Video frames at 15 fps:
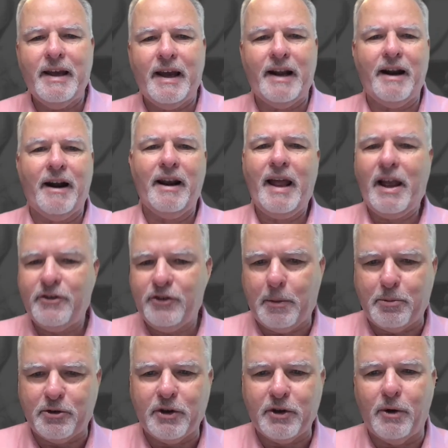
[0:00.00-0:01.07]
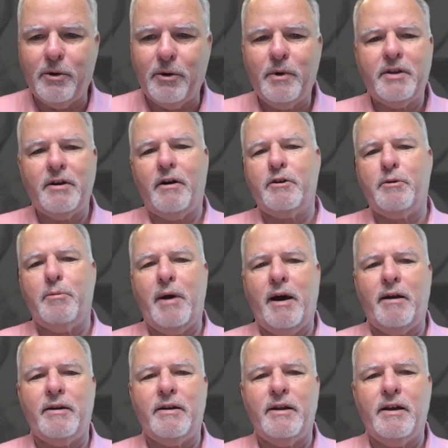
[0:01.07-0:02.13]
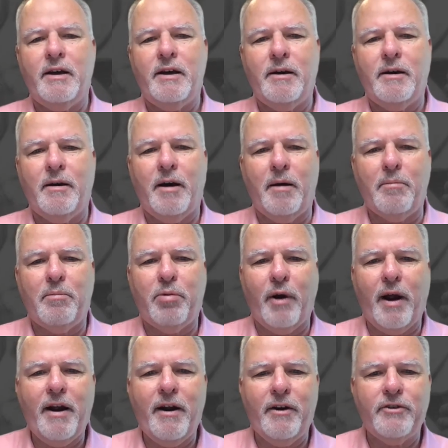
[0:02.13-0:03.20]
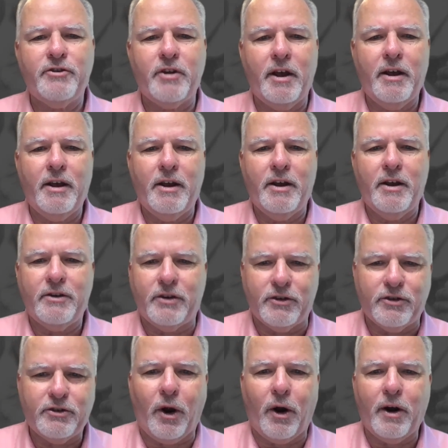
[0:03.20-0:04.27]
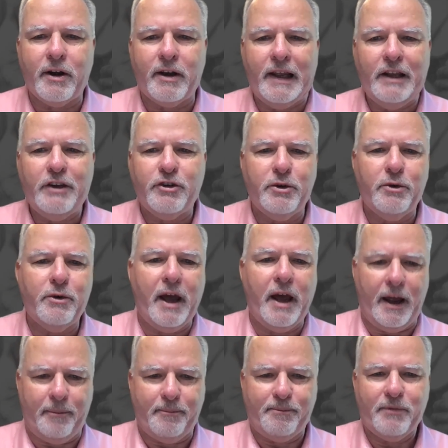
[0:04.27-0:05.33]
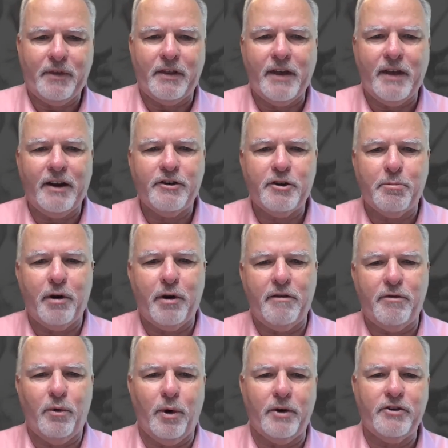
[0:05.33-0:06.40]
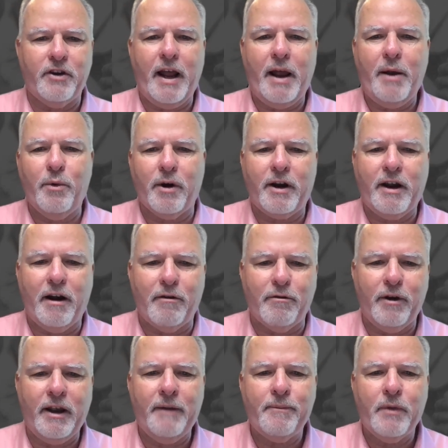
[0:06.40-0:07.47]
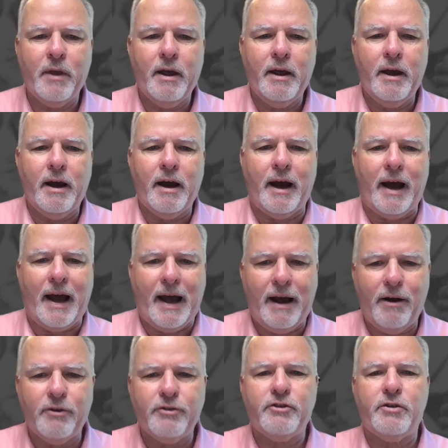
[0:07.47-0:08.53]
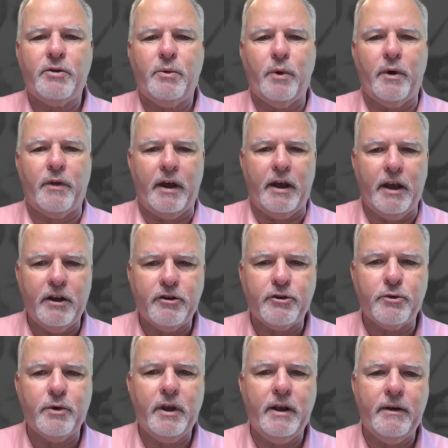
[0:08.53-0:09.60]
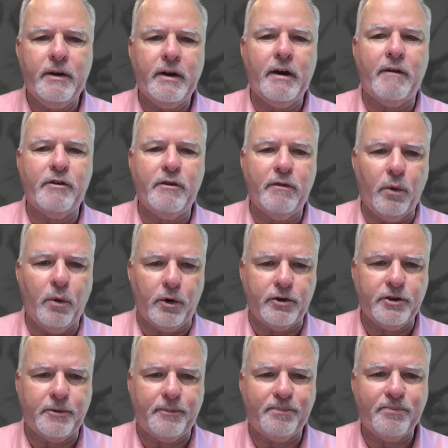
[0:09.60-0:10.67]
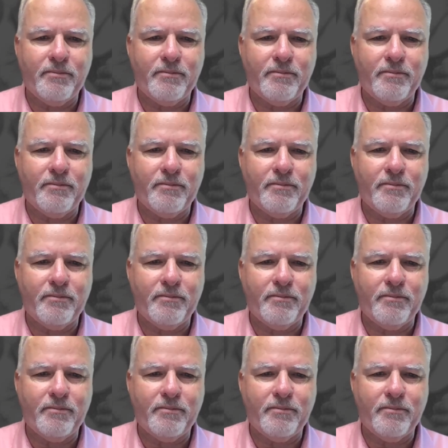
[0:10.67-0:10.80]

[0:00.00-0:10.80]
In our last episode, we talked about uh, uh, prayers to start each new day, things to pray for. Today, we're covering a house with a history of divorce.